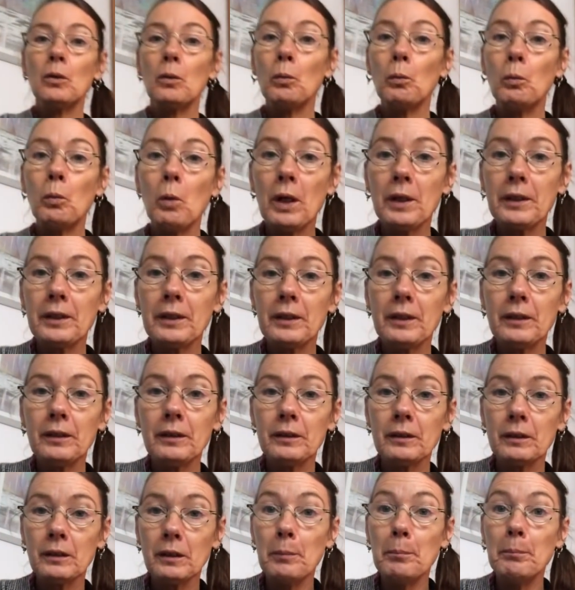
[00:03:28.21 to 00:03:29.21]
one
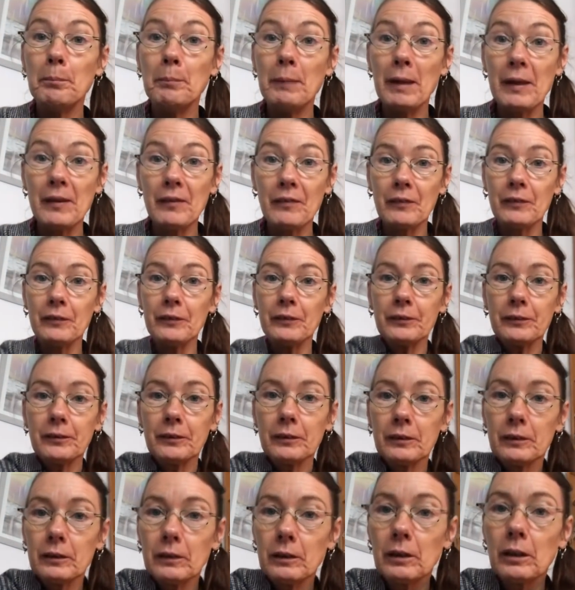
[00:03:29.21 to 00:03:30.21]
method,
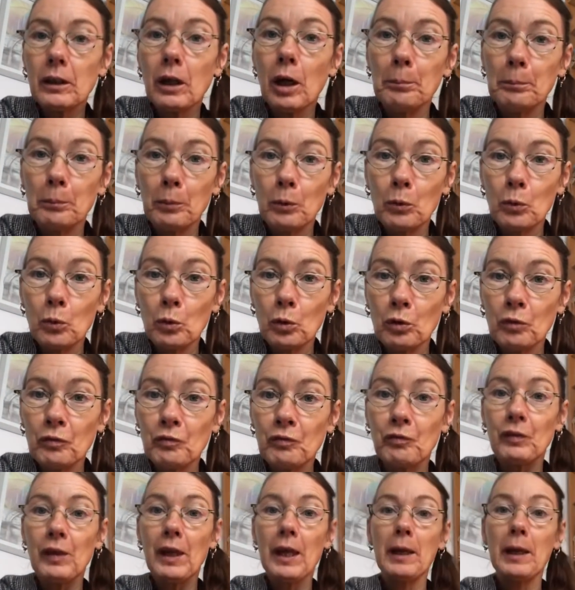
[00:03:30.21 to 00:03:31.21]
a ball of
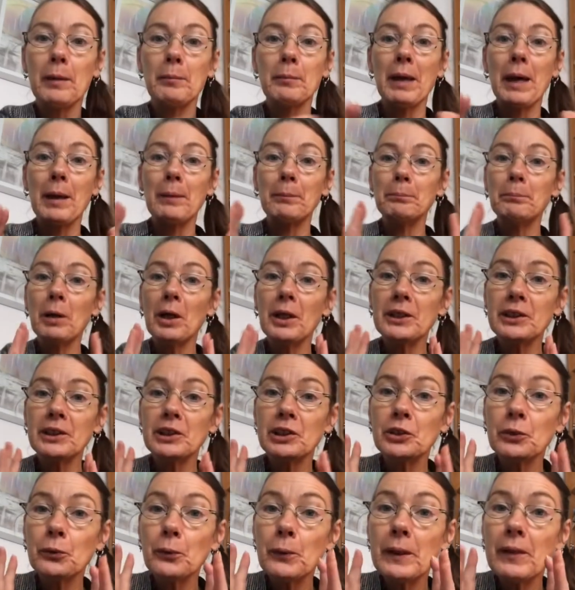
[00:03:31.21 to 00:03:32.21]
flame, and by
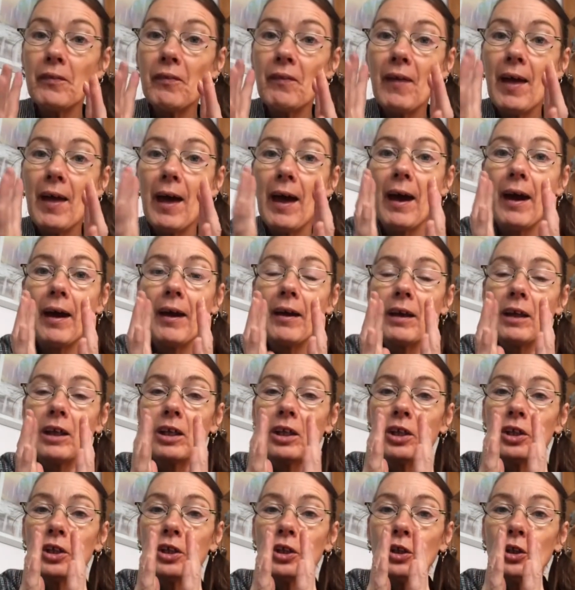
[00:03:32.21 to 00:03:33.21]
doing that,
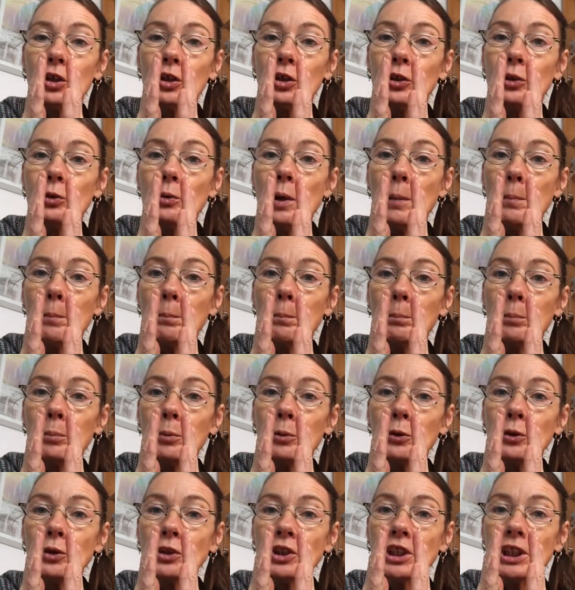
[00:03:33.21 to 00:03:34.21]
you are
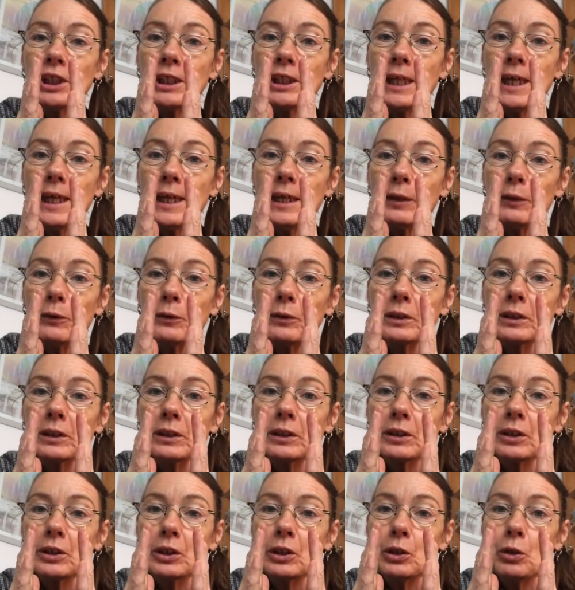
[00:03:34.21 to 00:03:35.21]
pushing out
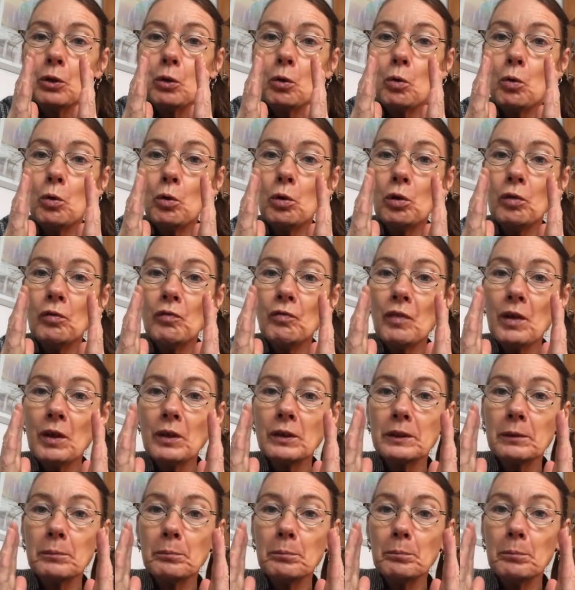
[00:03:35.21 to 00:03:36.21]
all of
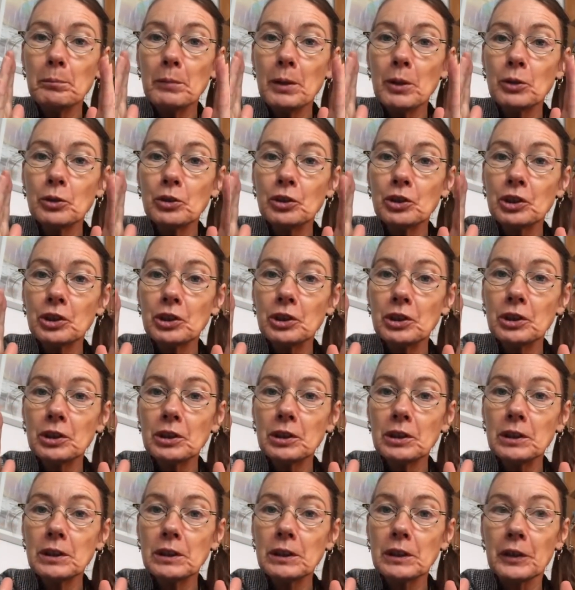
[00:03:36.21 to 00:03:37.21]
those
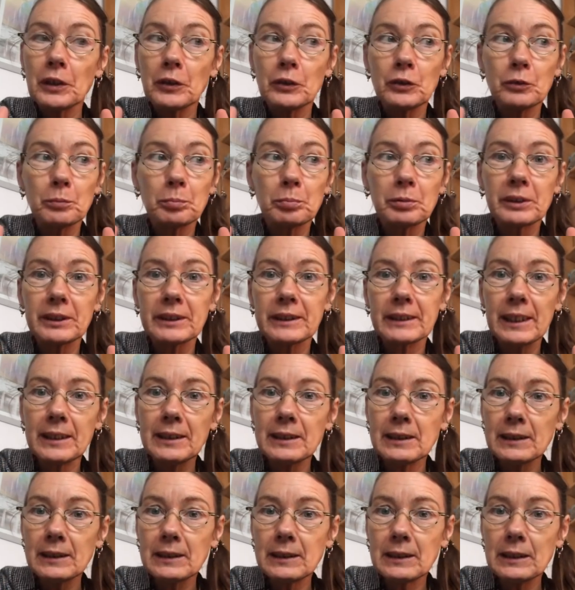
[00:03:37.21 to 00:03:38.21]
emotions and those
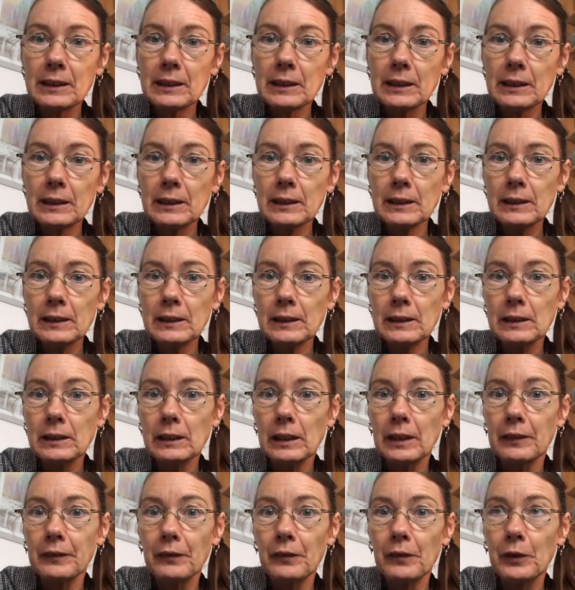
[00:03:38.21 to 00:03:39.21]
pretenses
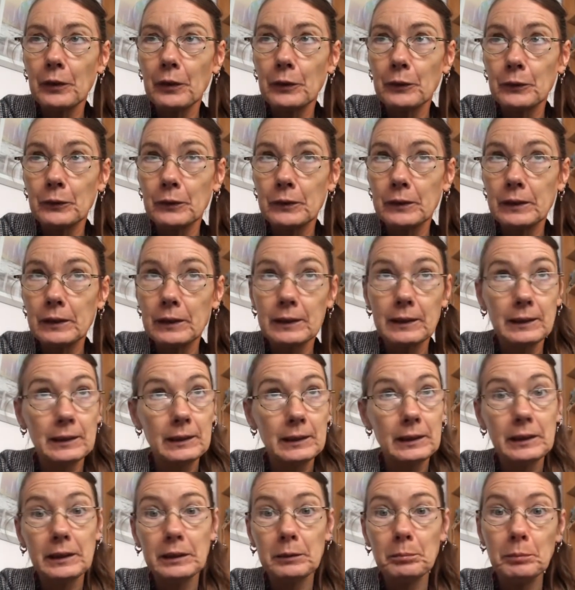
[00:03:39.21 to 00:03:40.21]
and those
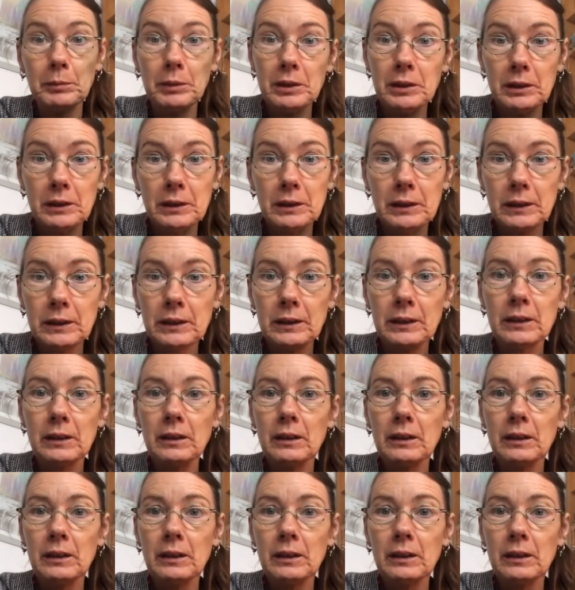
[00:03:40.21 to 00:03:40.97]
stigmas